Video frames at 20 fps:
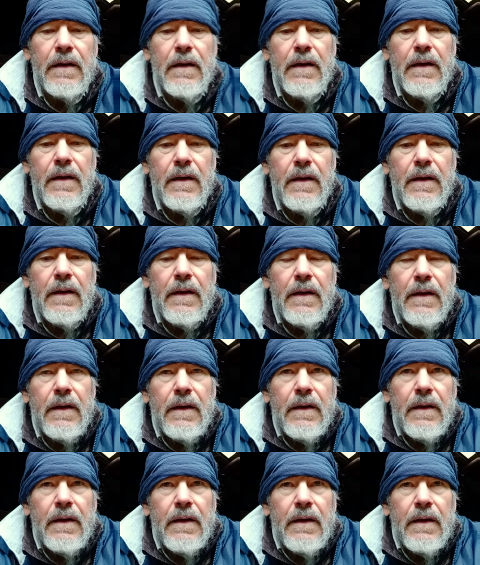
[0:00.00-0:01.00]

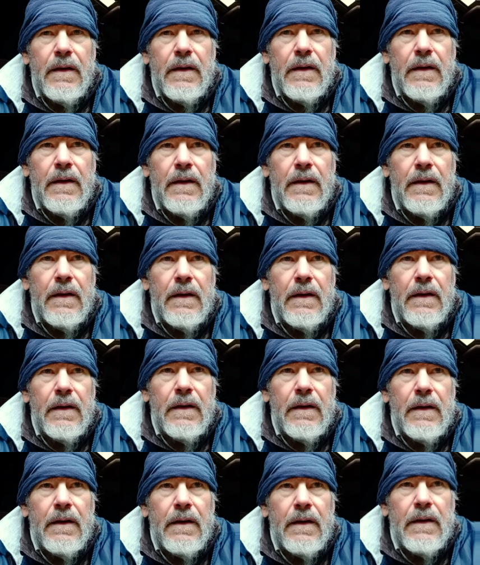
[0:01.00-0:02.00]

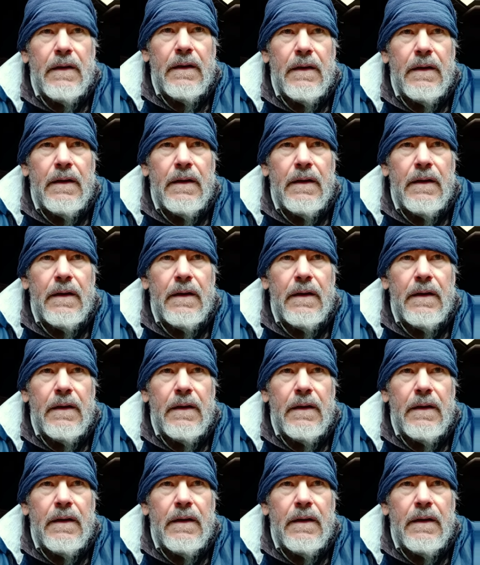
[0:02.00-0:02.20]
(no one is talking)